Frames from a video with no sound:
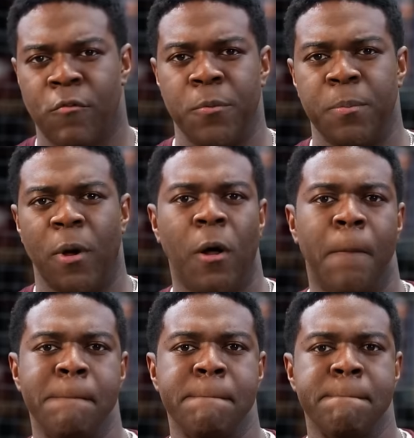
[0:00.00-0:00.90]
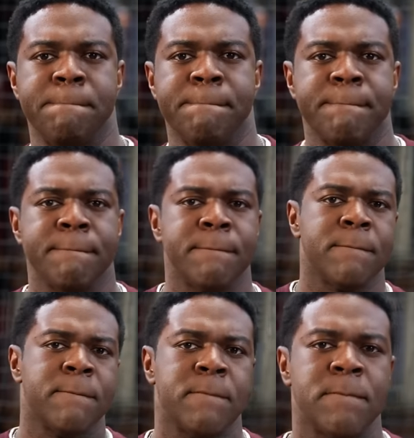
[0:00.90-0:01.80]
Football,
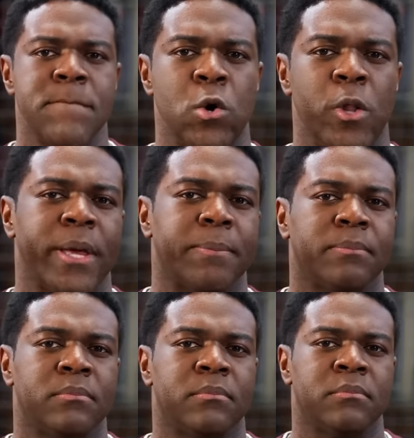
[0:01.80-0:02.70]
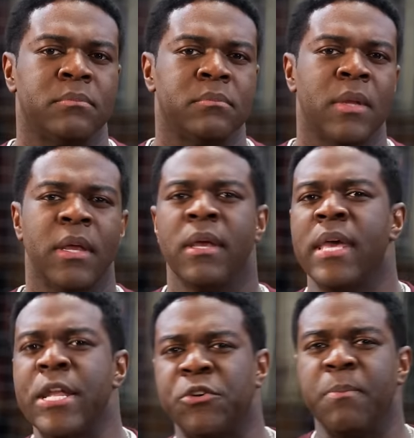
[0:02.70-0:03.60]
bowling.
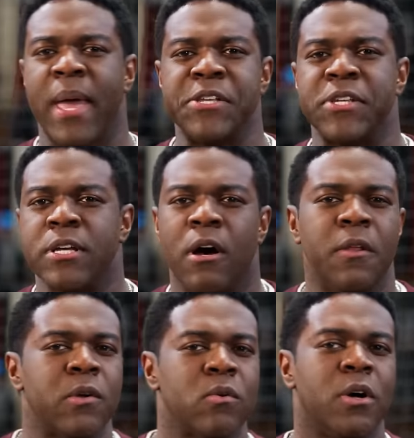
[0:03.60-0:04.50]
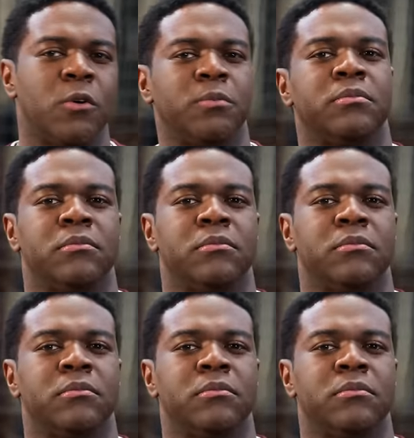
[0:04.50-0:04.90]
Each amazing on their own.